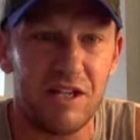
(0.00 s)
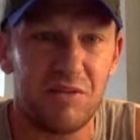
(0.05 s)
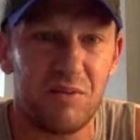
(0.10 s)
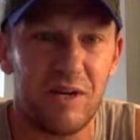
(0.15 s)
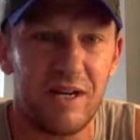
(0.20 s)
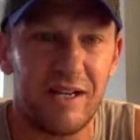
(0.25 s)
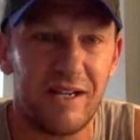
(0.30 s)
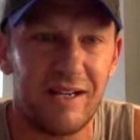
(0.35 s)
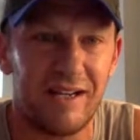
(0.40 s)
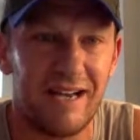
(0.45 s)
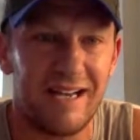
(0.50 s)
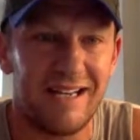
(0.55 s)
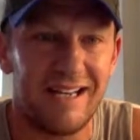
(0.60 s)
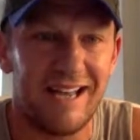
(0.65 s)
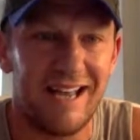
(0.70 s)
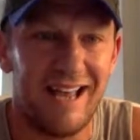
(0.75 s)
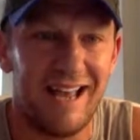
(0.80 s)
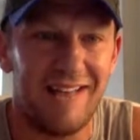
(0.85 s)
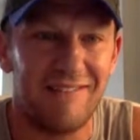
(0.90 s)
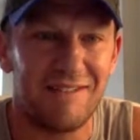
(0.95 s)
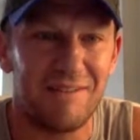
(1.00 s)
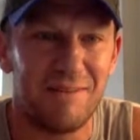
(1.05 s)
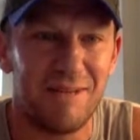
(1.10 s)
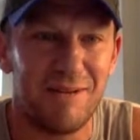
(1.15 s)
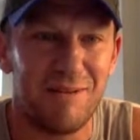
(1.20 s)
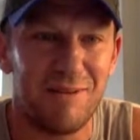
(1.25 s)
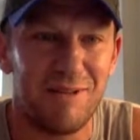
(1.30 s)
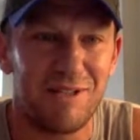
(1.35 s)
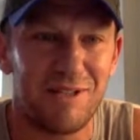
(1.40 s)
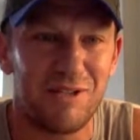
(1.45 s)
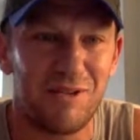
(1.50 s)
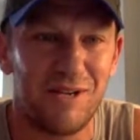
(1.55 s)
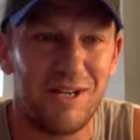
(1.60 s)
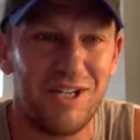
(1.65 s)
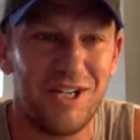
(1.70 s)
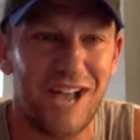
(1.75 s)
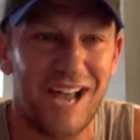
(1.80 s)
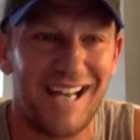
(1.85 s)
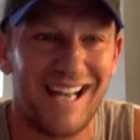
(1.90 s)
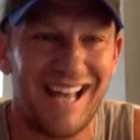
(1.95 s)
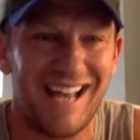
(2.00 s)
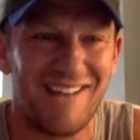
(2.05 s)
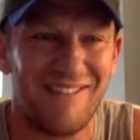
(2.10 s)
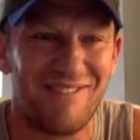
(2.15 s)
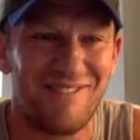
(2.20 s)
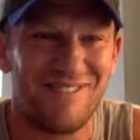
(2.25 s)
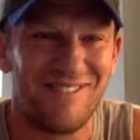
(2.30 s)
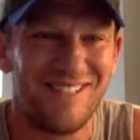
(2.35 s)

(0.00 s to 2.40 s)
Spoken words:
this week and then have somebody with a shot left.